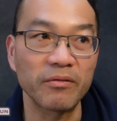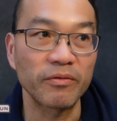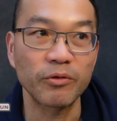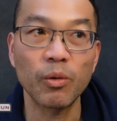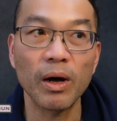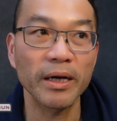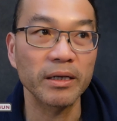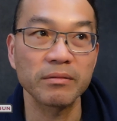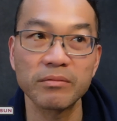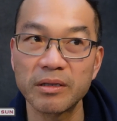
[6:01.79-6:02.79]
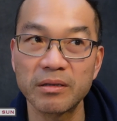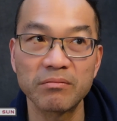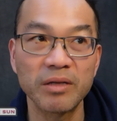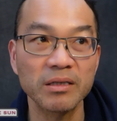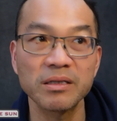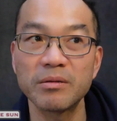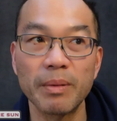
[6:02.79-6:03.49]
Quiet, it doesn't need the